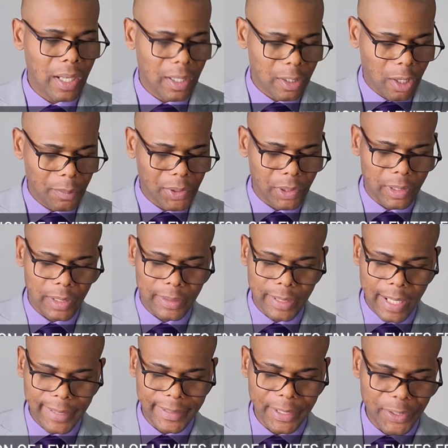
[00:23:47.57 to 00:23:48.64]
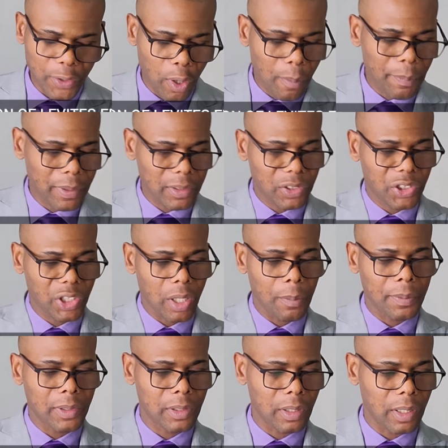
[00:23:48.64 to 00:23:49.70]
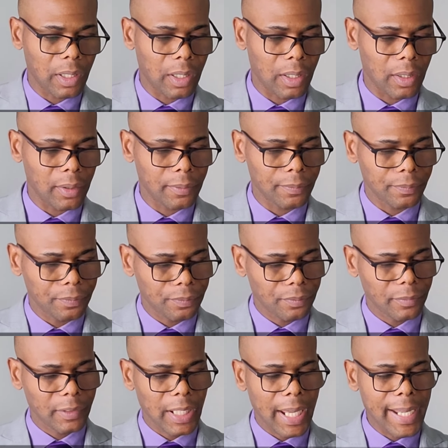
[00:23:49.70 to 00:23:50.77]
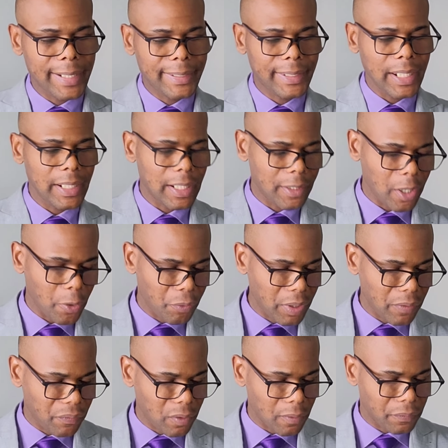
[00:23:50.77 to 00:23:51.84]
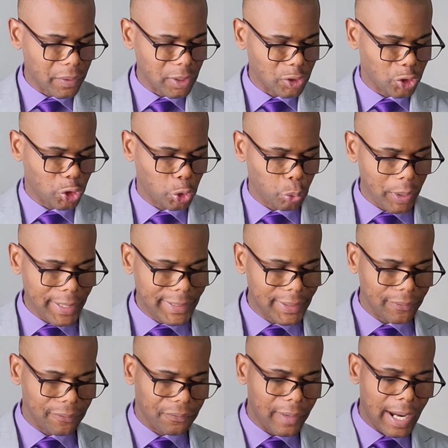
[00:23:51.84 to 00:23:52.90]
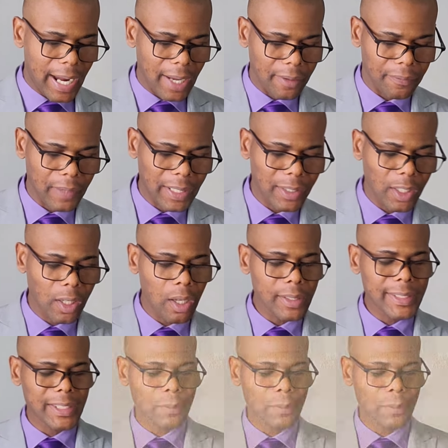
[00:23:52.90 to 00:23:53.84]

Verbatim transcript: Come to the text in Numbers chapter 18, and I'll read from verse 25. And the Lord